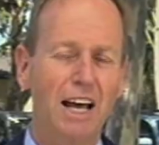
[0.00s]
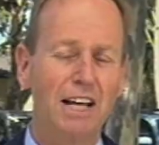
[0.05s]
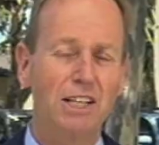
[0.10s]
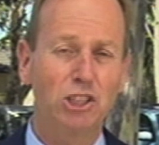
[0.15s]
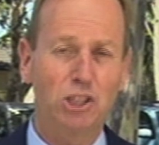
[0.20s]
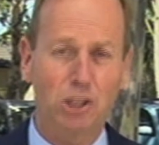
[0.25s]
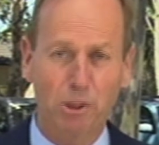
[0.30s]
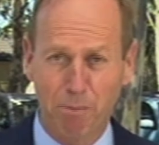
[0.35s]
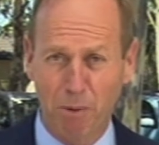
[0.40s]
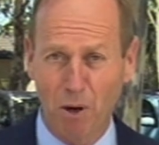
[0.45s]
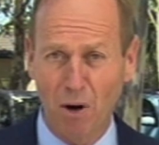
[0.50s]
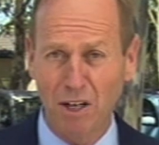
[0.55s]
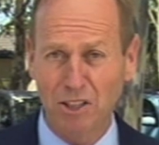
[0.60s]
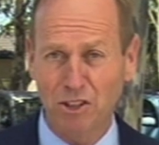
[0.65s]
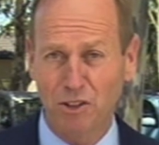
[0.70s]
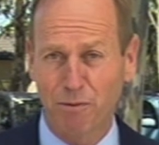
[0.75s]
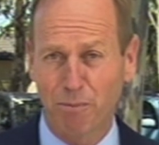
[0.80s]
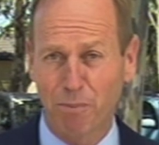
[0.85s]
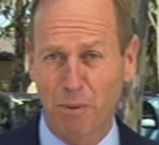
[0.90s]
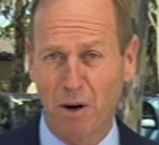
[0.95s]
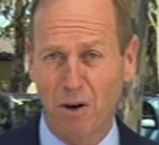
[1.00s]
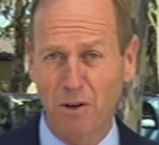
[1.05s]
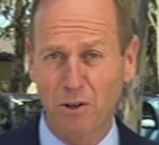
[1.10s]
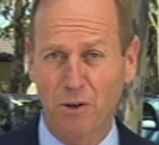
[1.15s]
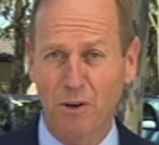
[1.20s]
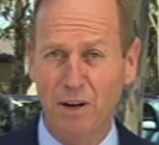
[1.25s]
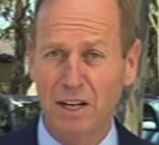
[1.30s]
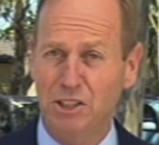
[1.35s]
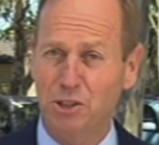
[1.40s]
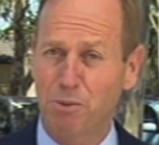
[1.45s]
as the price of
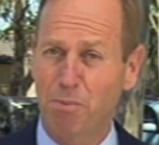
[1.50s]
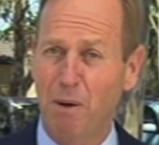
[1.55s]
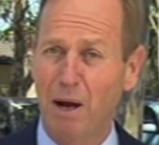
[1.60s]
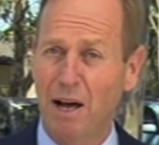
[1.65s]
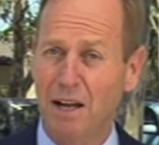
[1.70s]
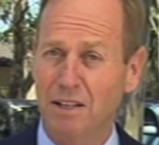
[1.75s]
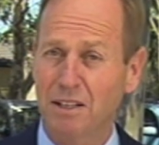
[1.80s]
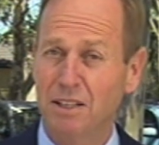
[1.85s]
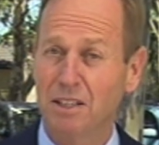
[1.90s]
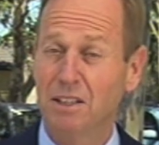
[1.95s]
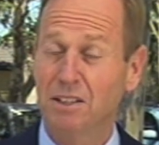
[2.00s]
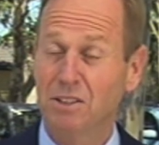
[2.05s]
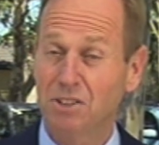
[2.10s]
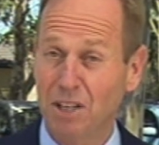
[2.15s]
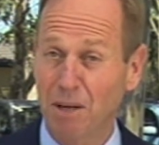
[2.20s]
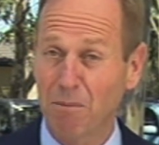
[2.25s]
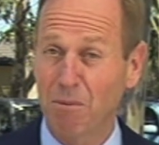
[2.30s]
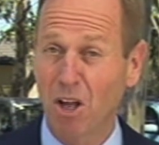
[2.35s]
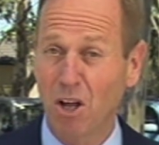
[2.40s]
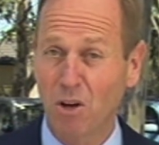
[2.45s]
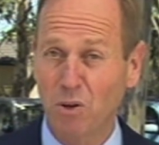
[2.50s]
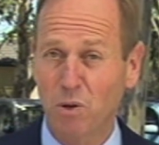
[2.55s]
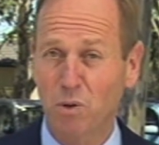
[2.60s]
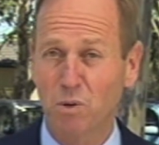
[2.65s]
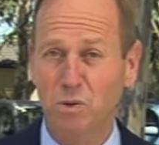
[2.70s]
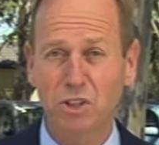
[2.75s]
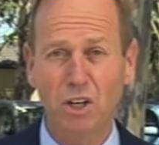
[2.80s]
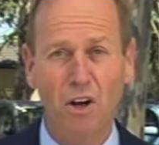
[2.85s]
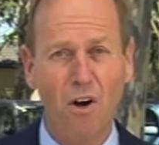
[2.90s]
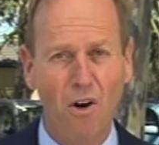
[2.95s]
progress, but some locals are